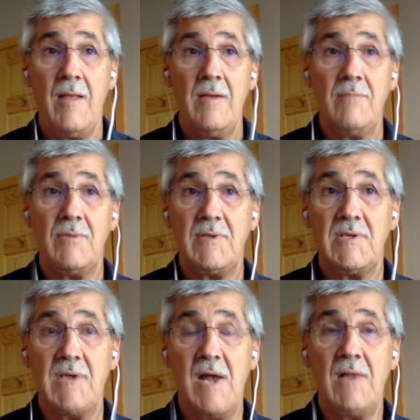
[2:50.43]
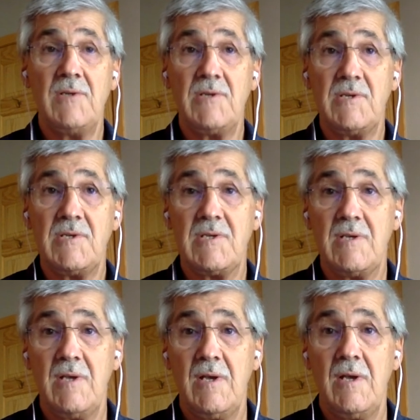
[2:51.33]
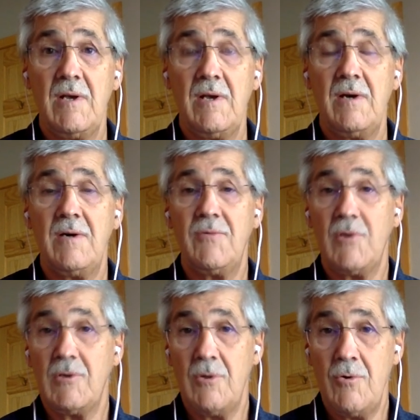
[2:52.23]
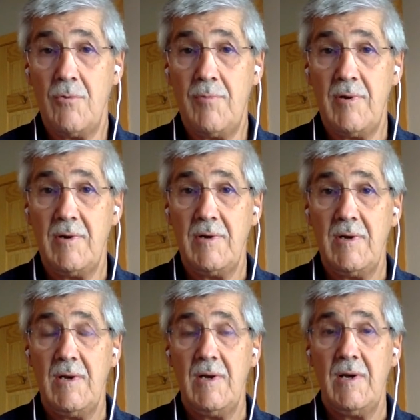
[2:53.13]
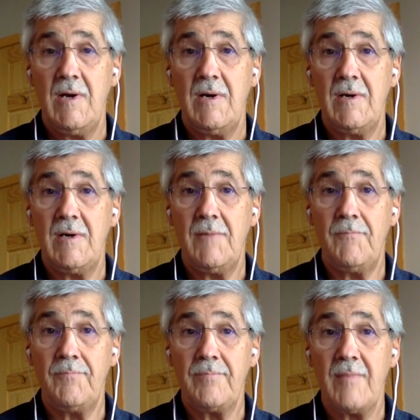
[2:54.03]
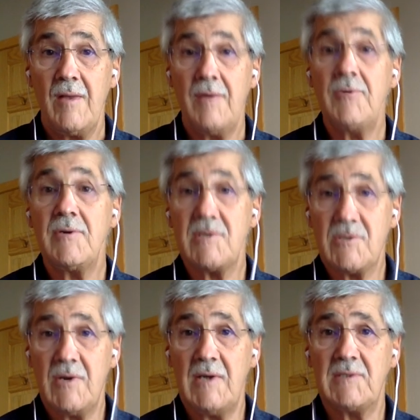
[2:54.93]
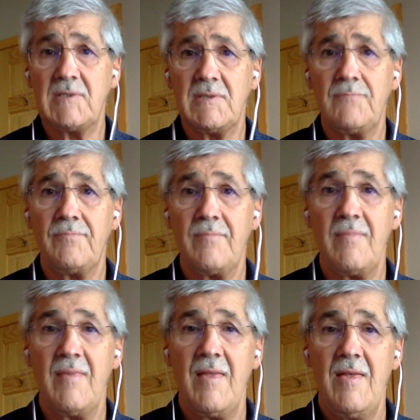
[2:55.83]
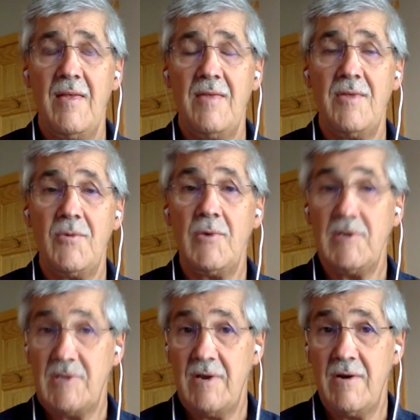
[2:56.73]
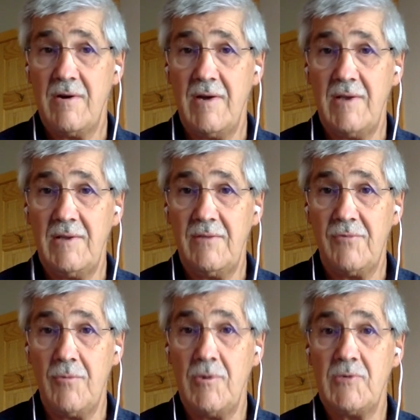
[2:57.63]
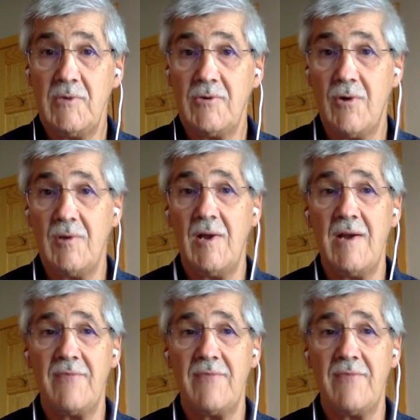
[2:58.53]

but the challenges of a globe um, under distress that we share and from which we draw life.